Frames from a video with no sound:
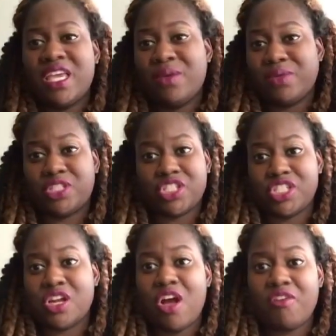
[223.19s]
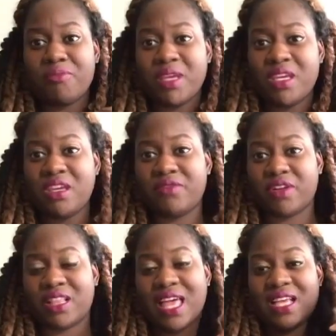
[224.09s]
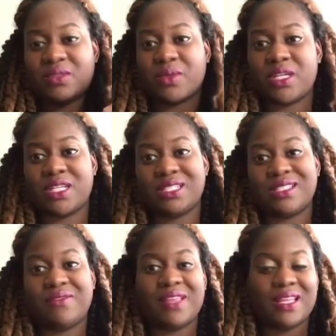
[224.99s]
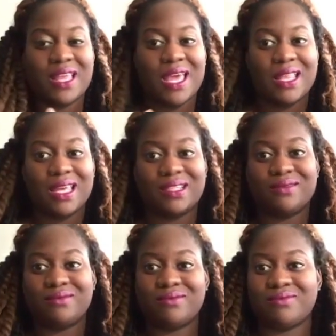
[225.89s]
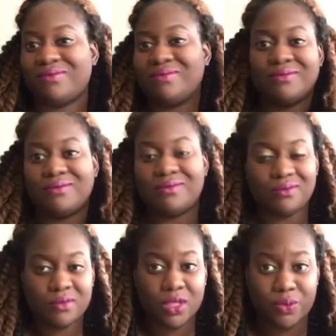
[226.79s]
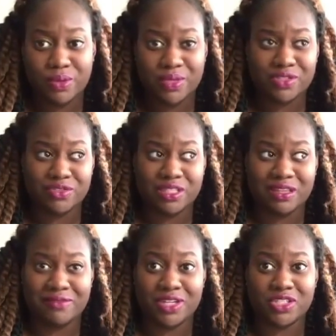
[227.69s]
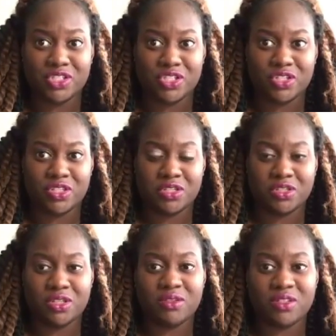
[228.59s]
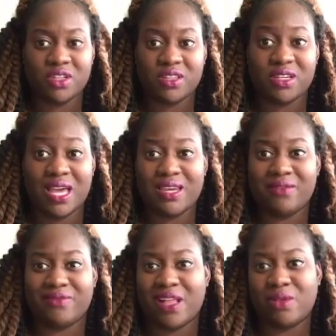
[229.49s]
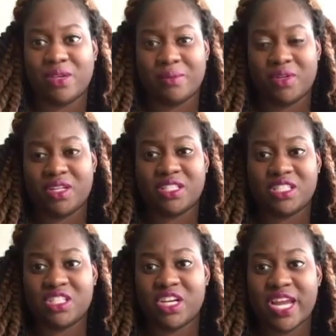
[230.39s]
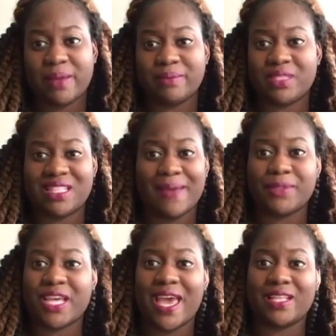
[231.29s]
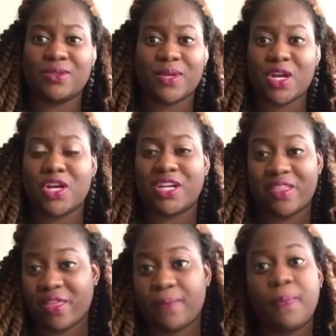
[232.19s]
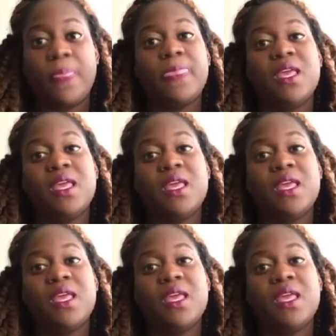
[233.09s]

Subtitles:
he would cheat off me for classwork and stuff like that. We wasn't really friends or nothing, or close or nothing. I didn't follow him on Instagram, Snapchat, Twitter, nothing.